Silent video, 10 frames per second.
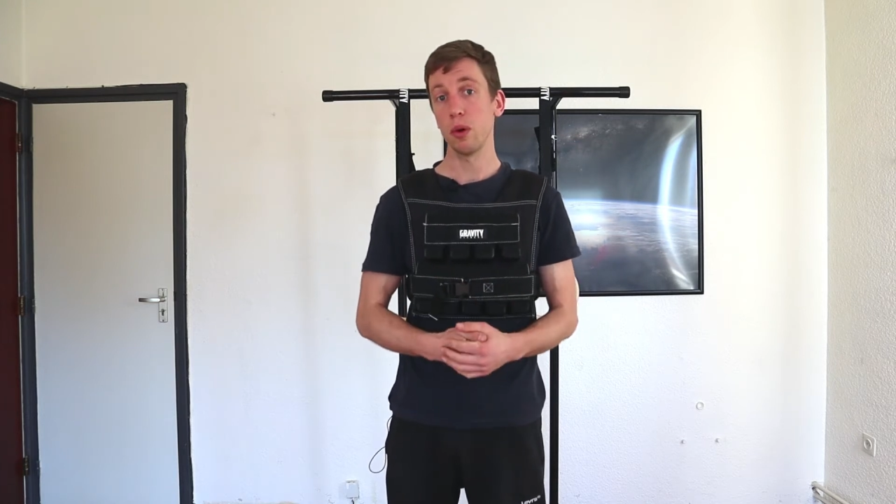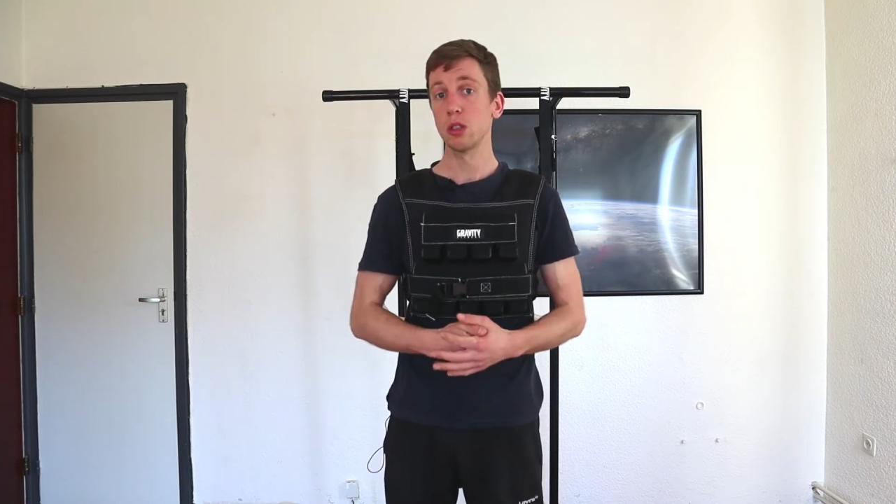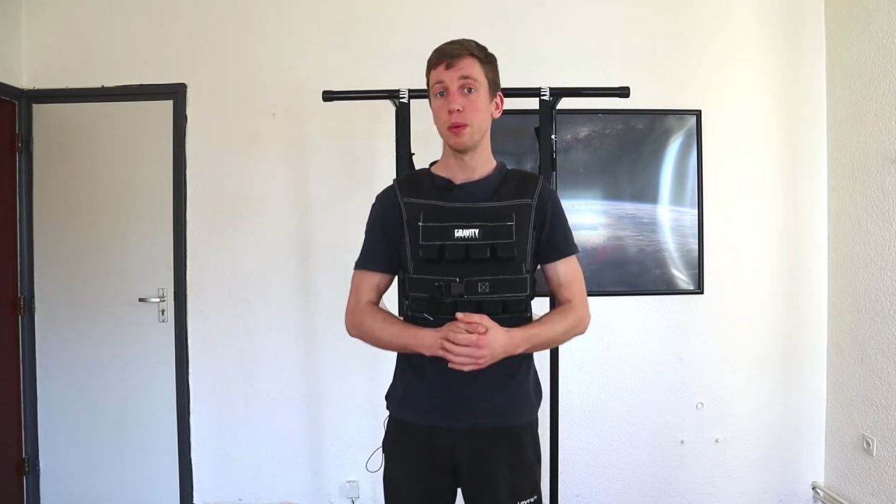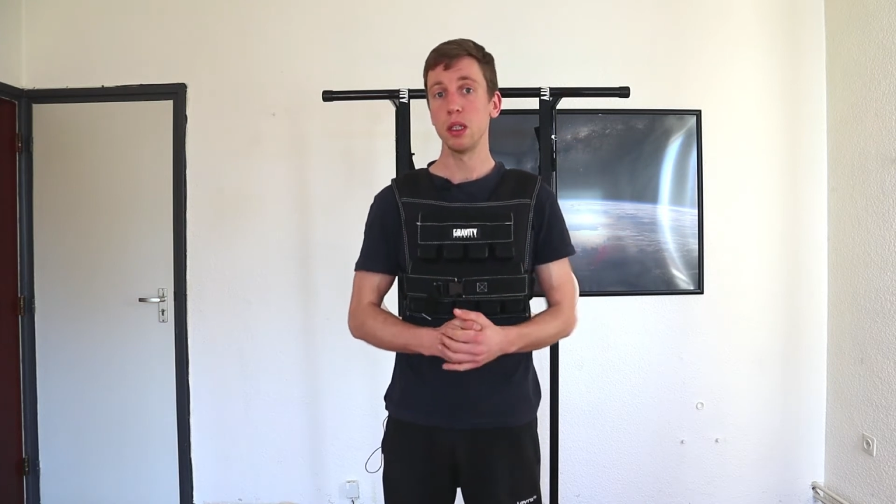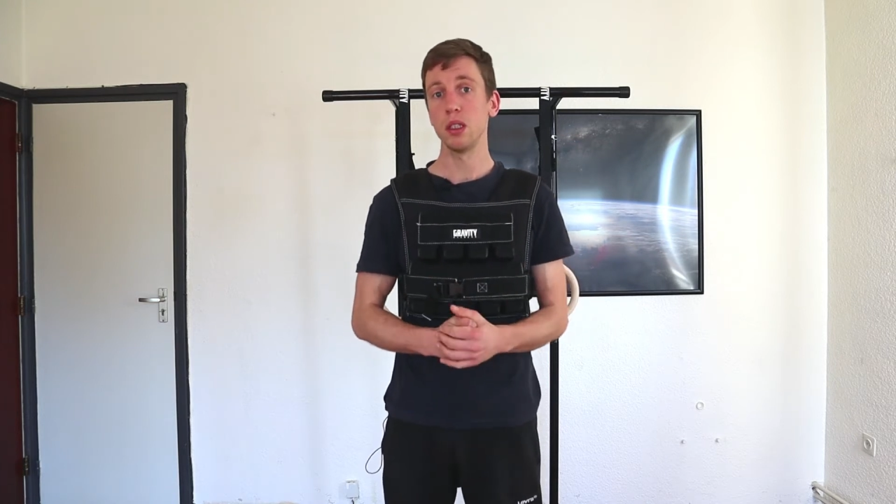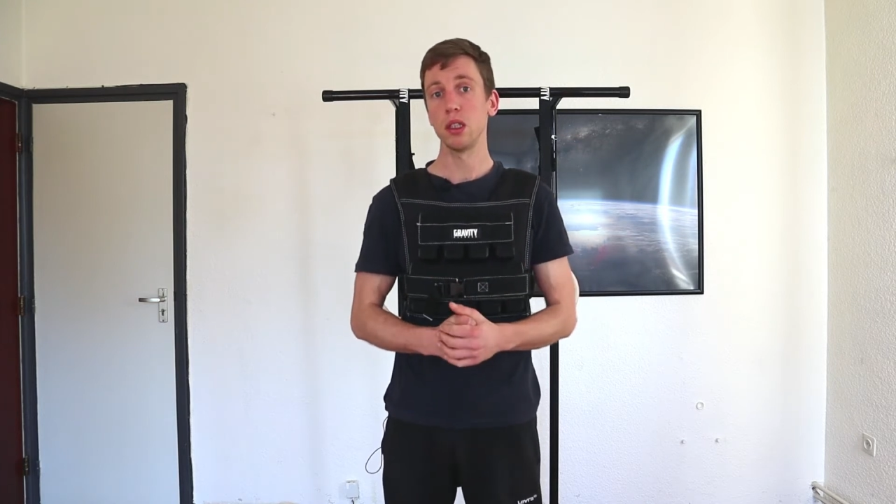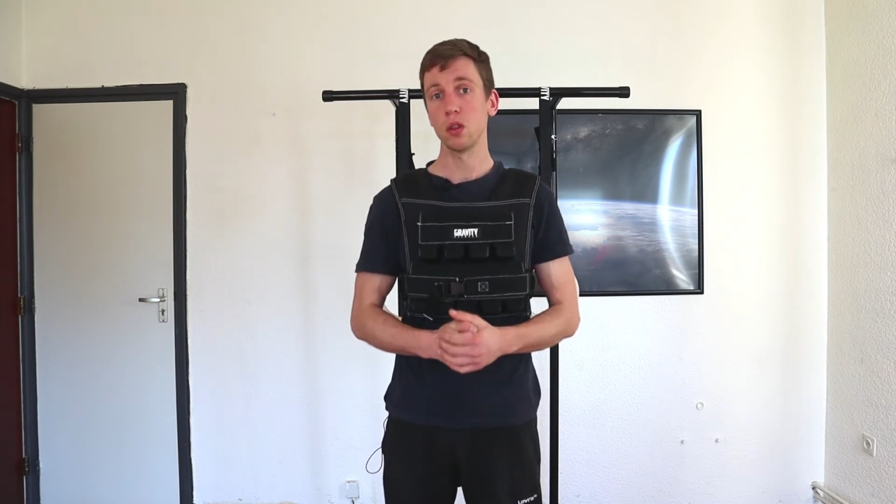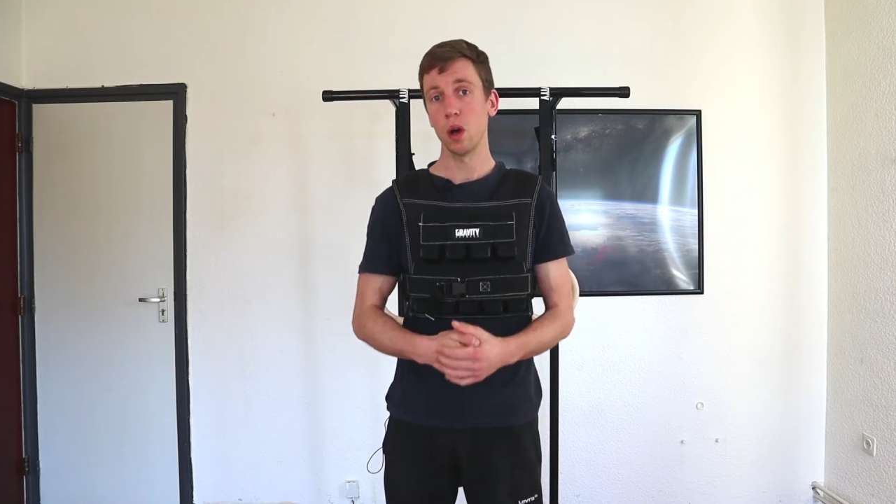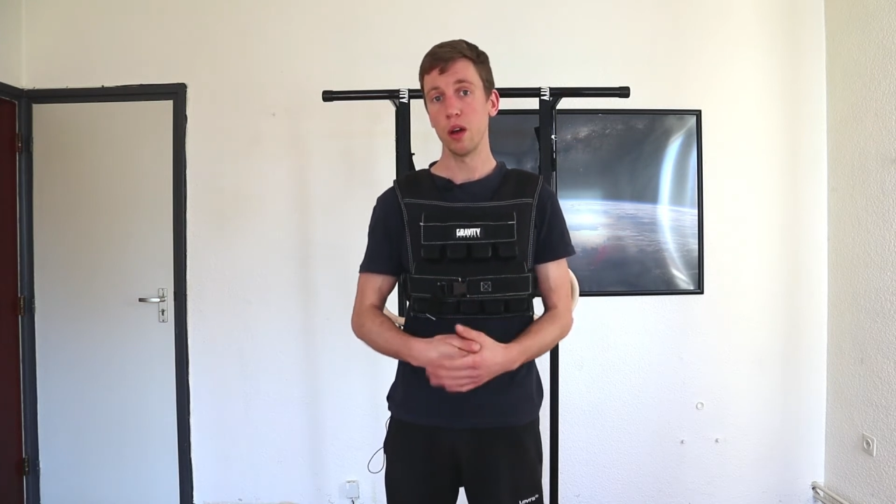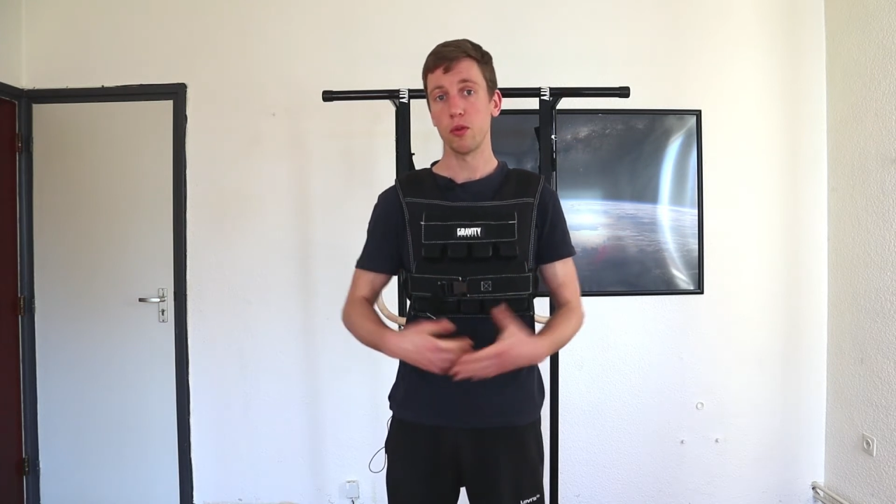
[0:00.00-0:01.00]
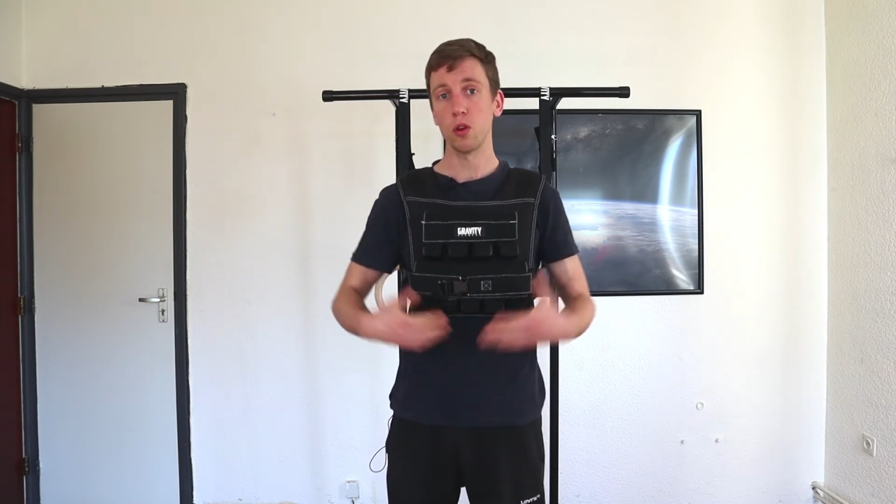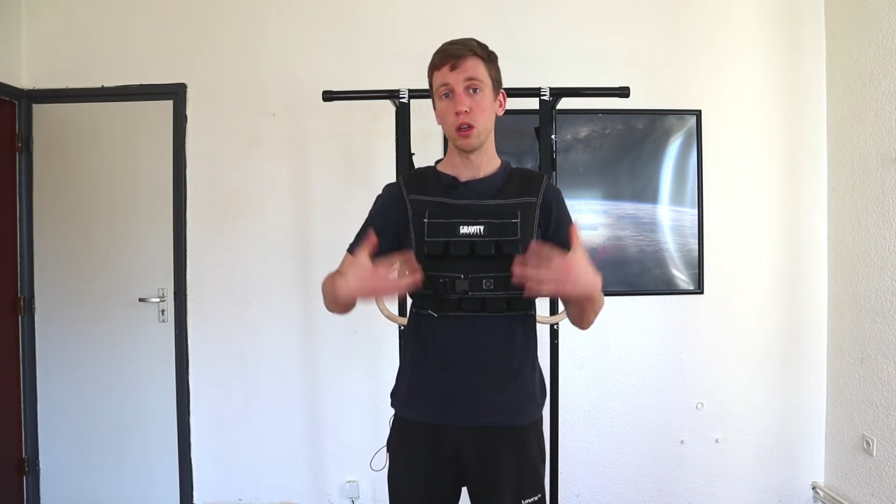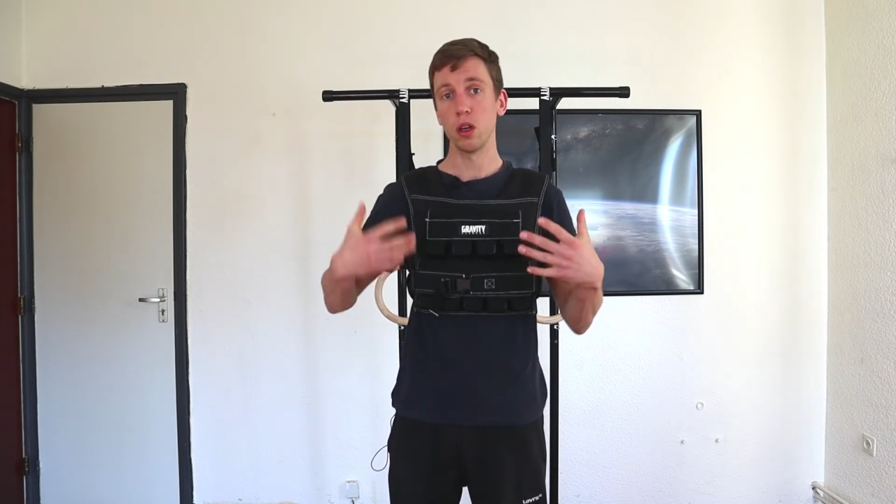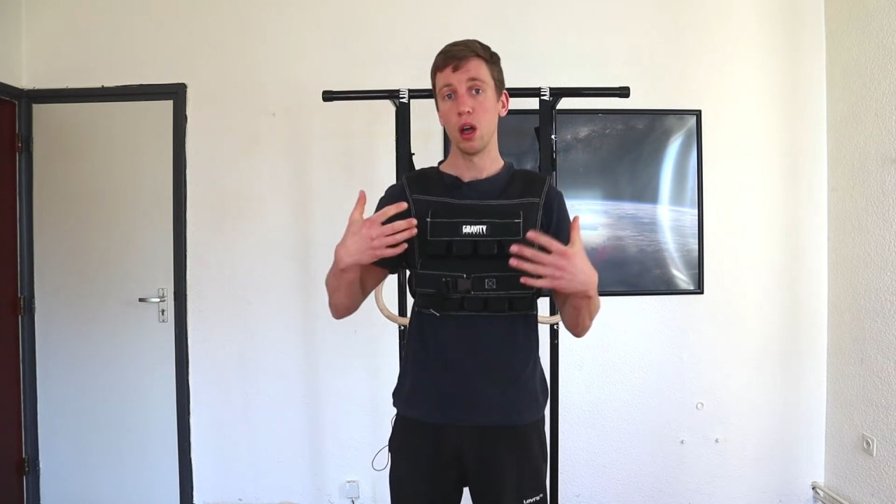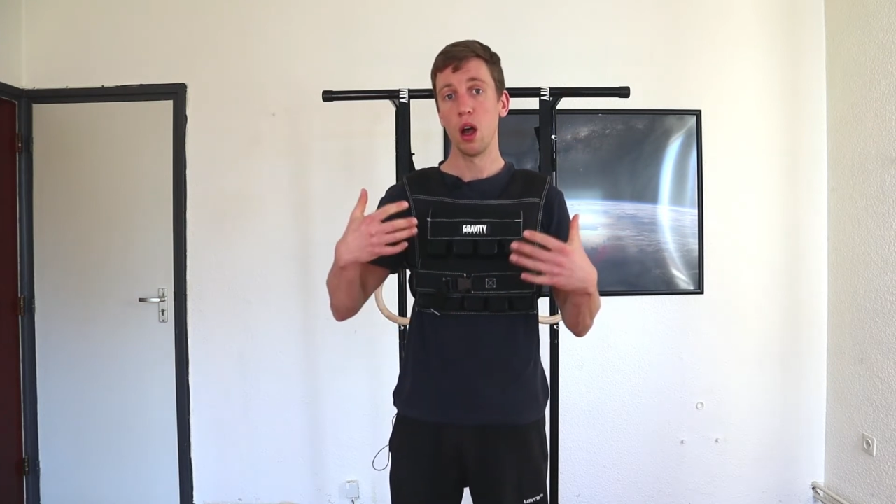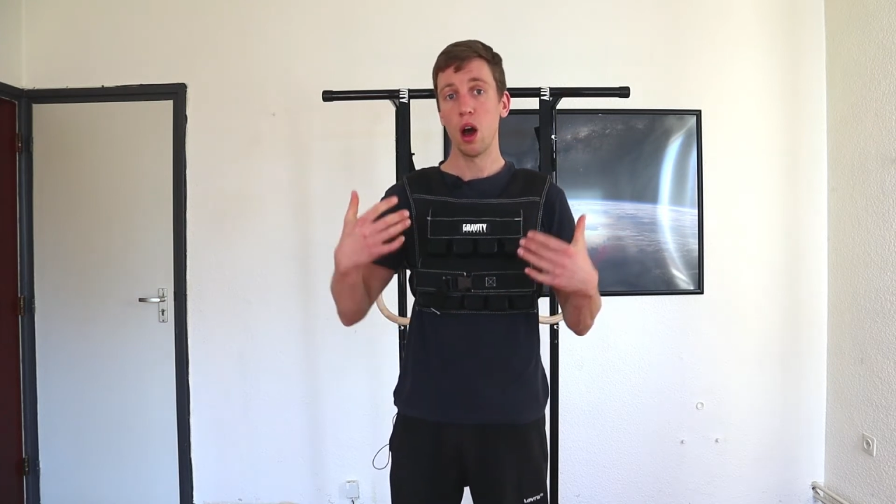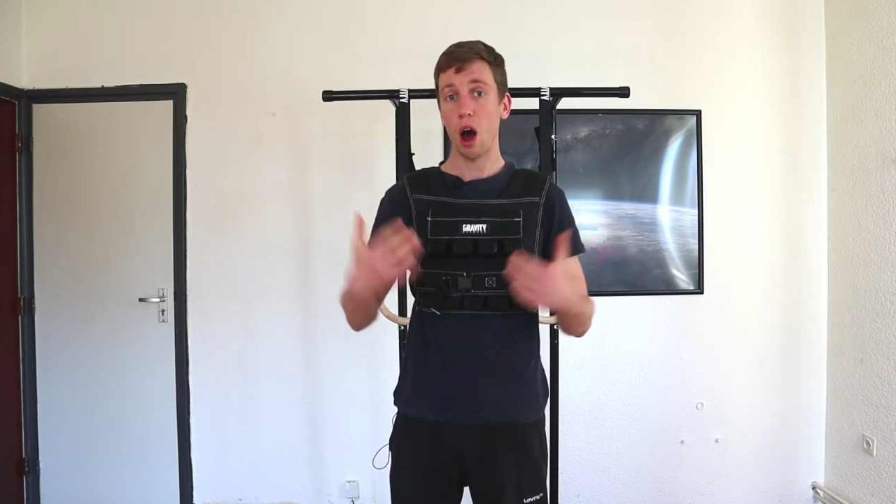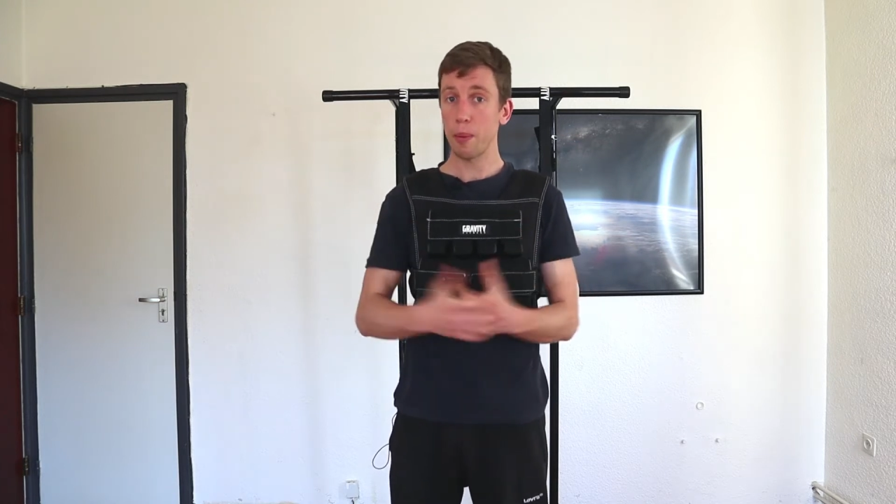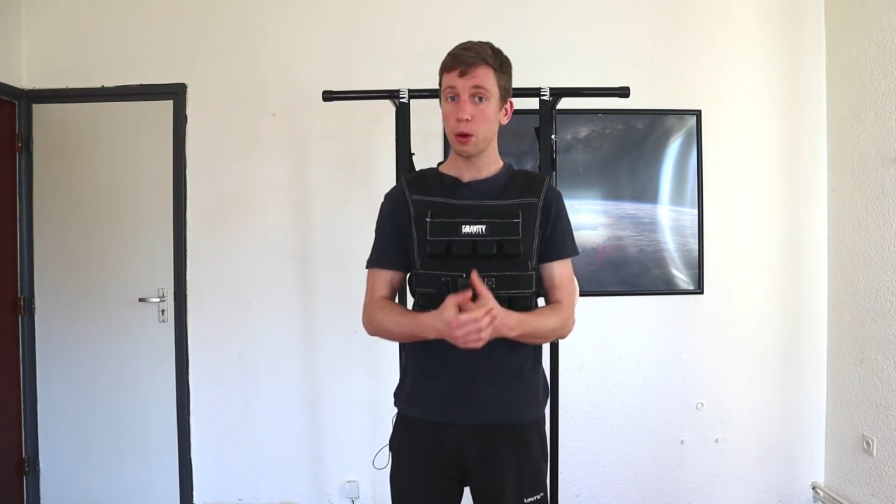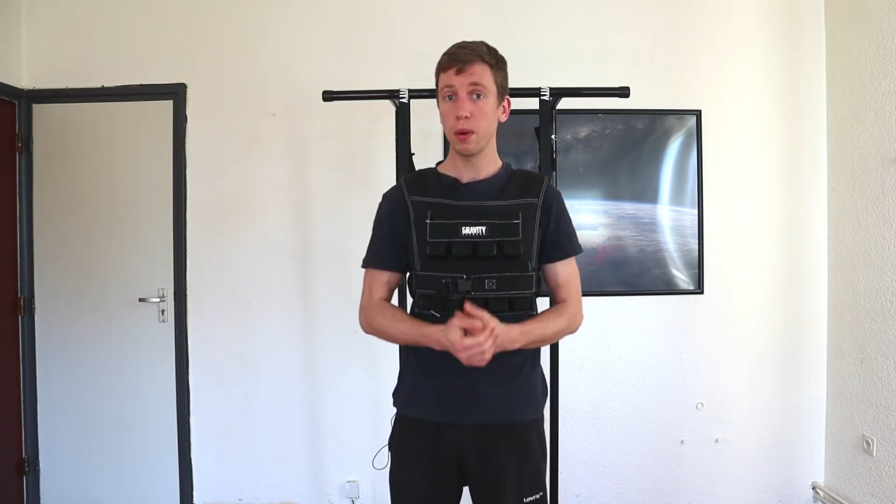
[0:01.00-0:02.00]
possibilities as well for the upper